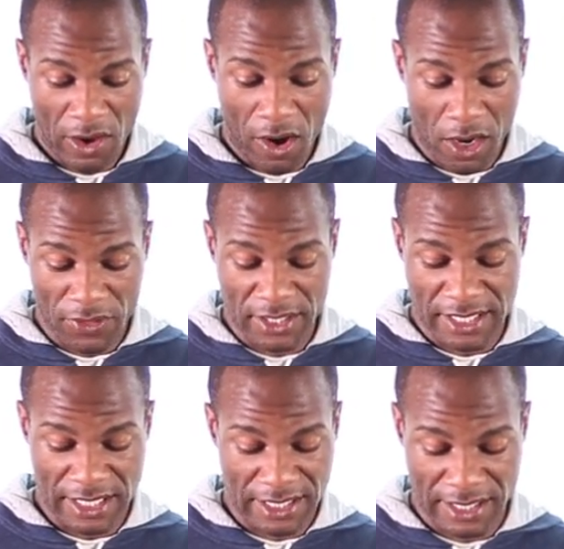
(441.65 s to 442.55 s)
on the
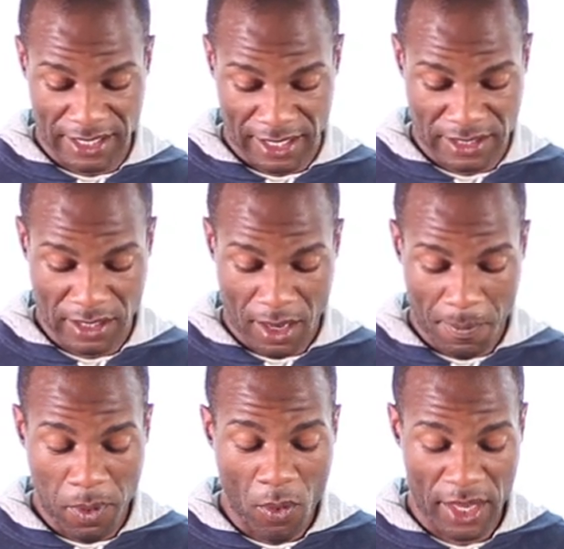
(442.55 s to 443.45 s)
d6
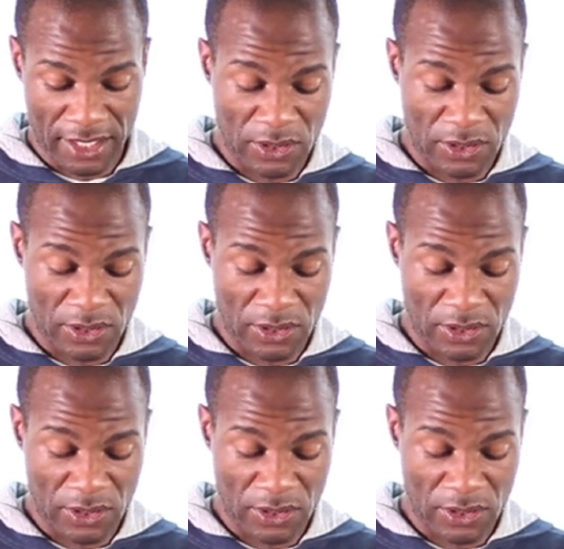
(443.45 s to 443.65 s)
point.